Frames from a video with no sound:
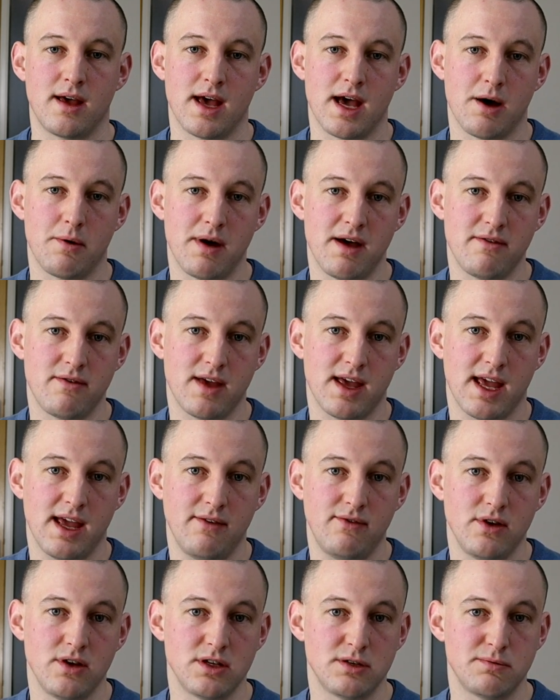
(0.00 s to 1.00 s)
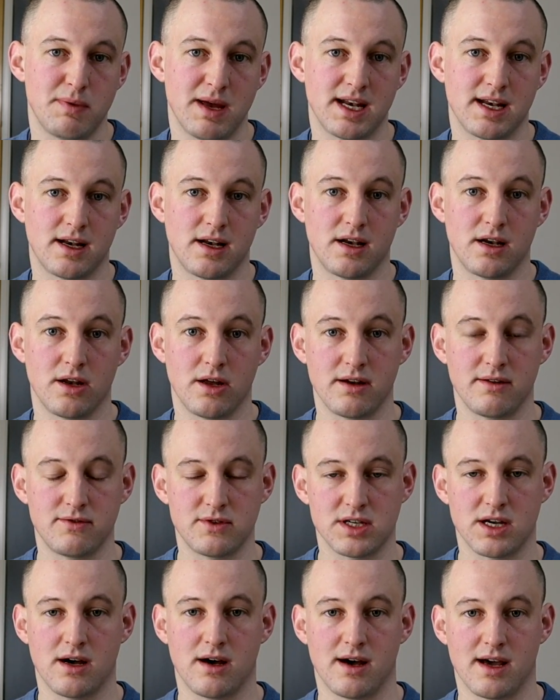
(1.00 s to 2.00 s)
However, if you spend a lot of
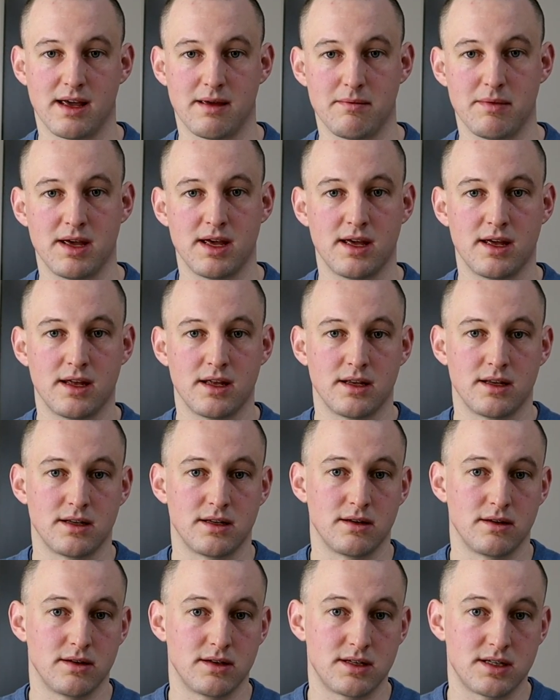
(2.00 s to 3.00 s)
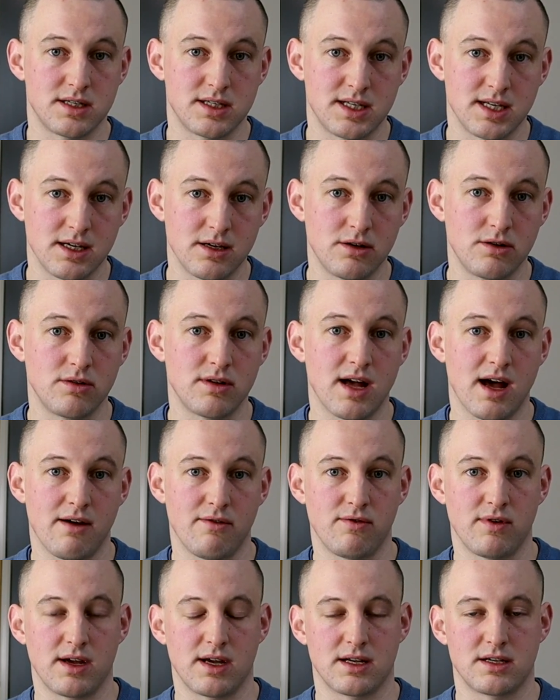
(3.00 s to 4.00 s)
time still
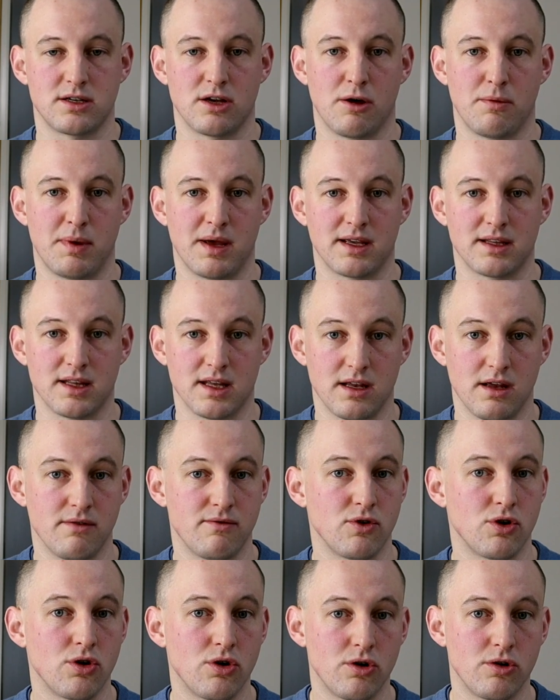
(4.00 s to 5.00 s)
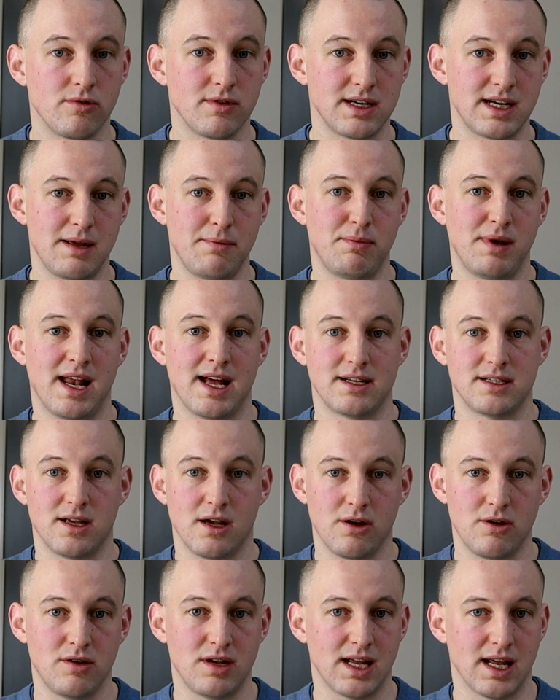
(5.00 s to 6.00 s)
covering a topic that you've already
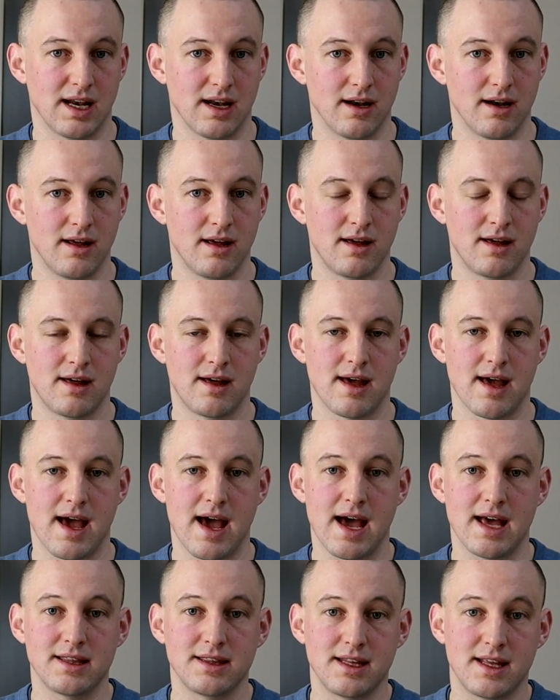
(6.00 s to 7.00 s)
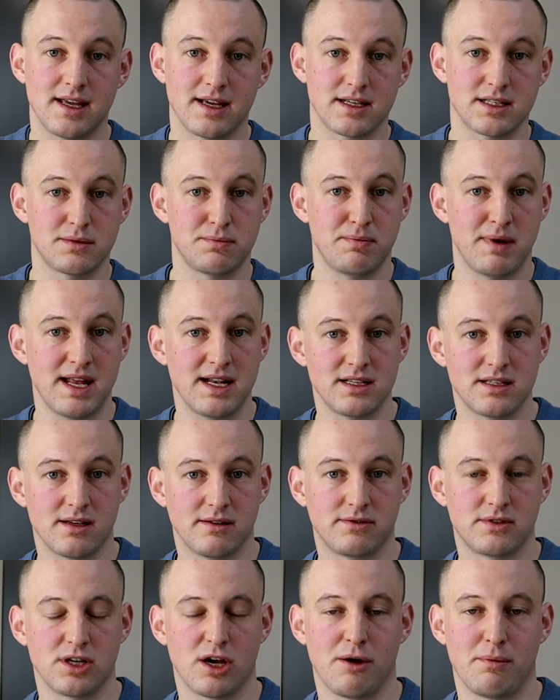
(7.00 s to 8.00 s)
plateaued in, at the expense
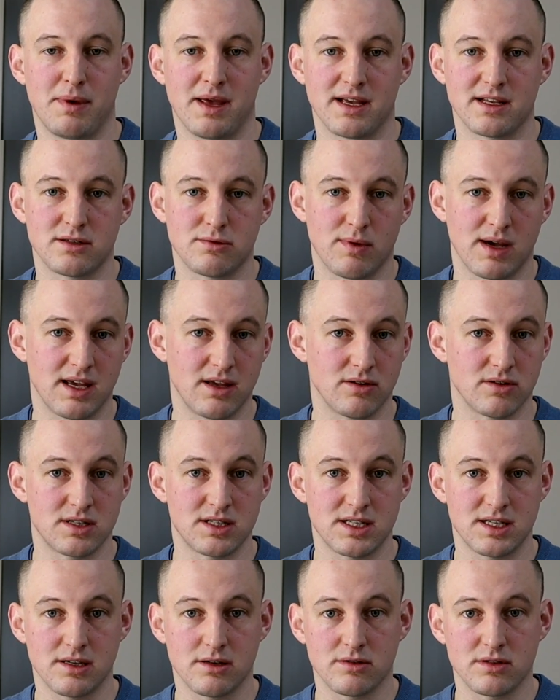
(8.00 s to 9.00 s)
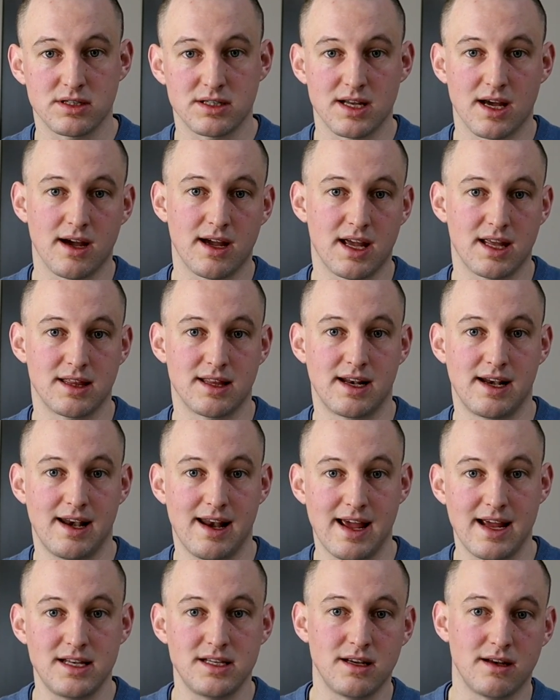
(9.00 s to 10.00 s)
of topics where you're still stuck in the
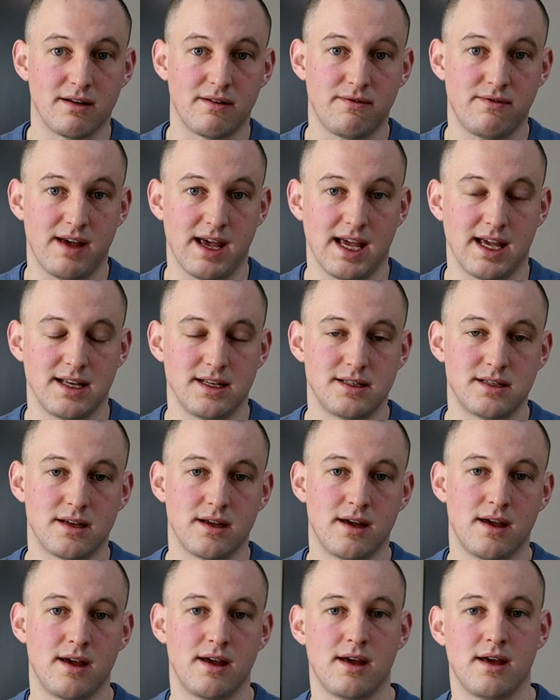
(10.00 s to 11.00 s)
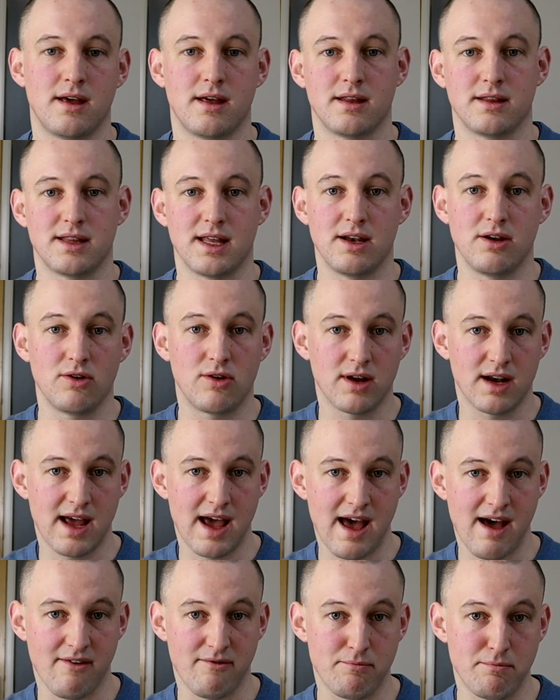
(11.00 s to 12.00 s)
latent phase, then you're going to
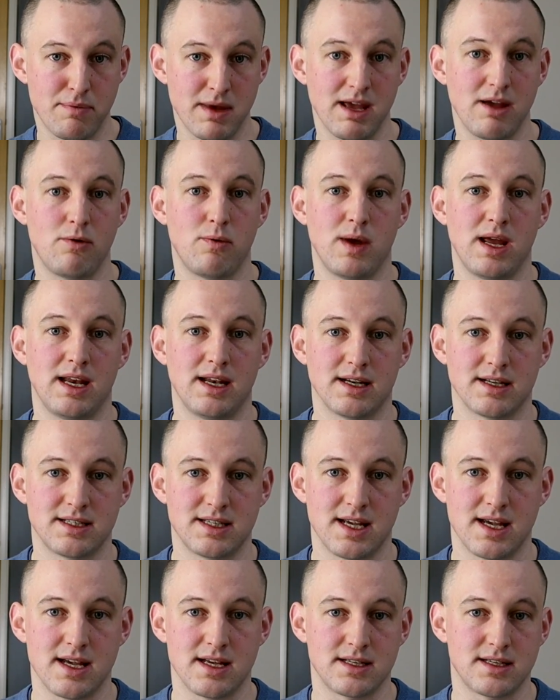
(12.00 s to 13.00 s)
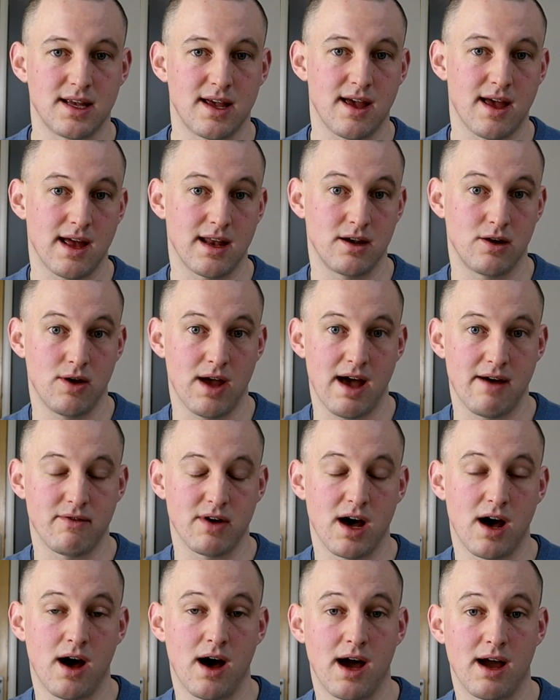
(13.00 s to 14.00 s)
have big weaknesses and you have
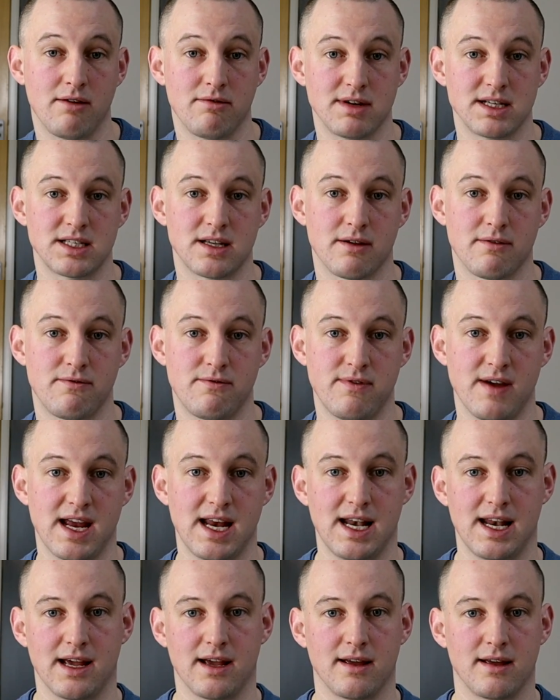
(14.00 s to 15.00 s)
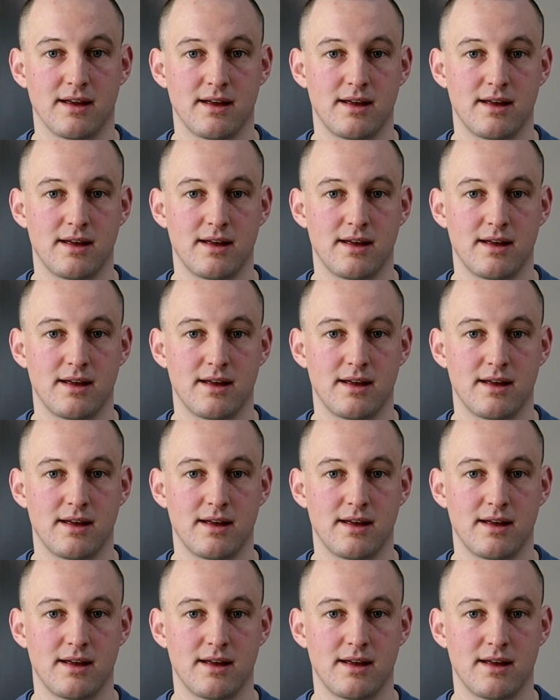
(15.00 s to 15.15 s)
a high risk of failing.